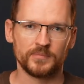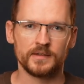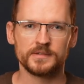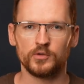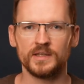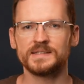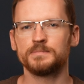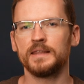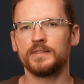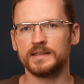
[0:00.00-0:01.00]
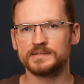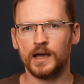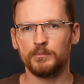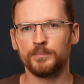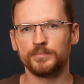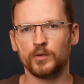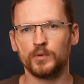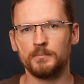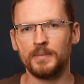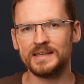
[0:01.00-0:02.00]
so let's speed things up
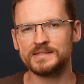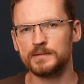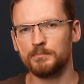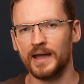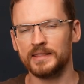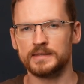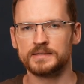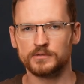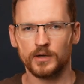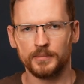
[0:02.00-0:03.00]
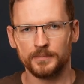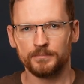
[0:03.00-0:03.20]
with a basic Python script.